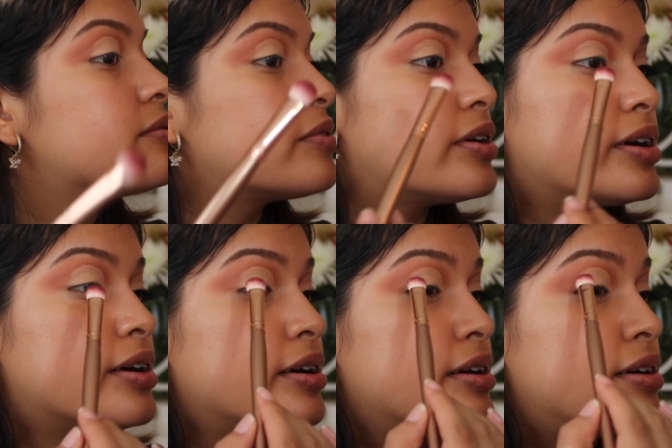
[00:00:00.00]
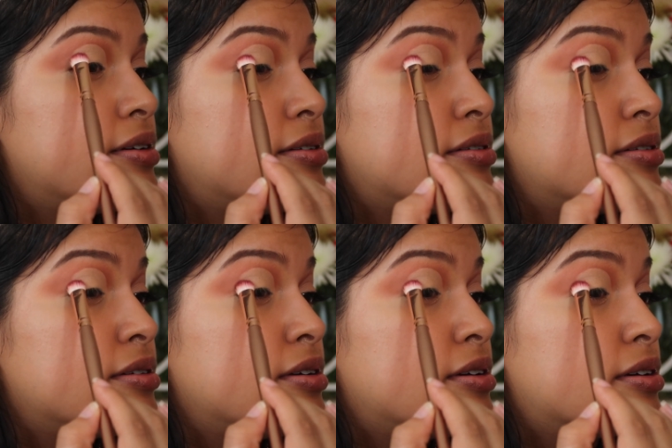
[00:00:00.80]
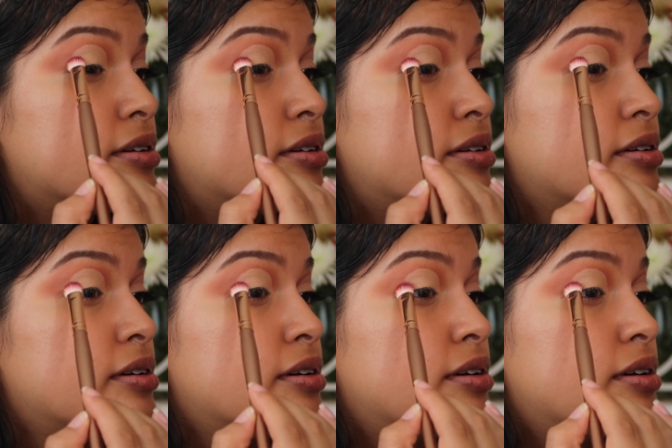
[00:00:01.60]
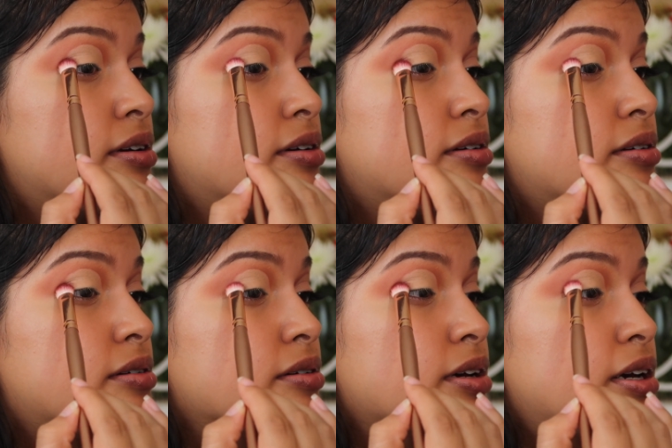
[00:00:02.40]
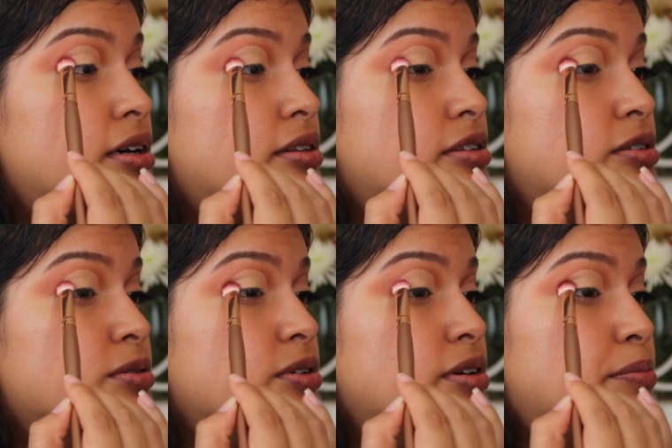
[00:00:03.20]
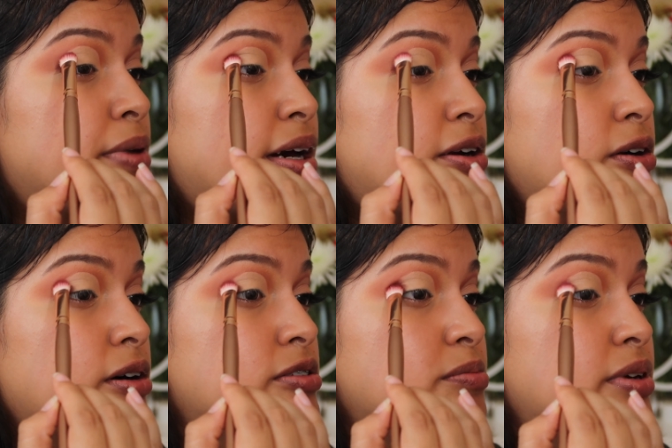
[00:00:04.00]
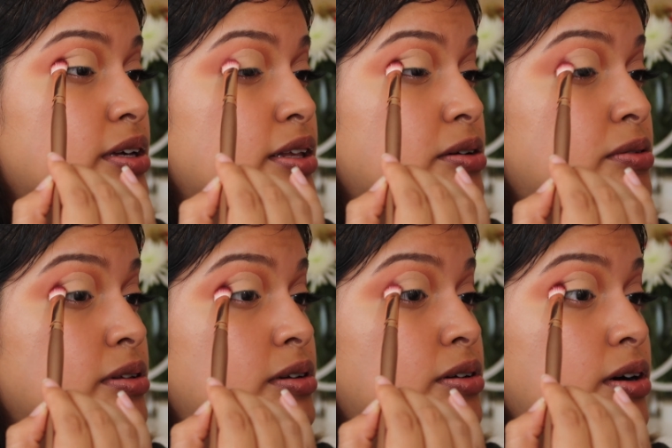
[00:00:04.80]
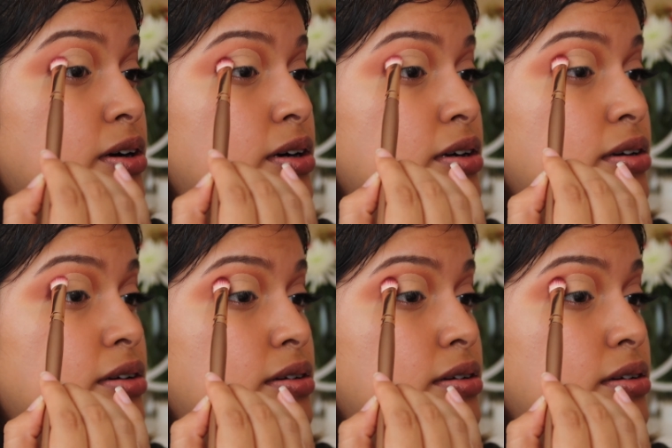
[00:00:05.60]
right here. Okay, and this is where you can pat it on to make it look really dark.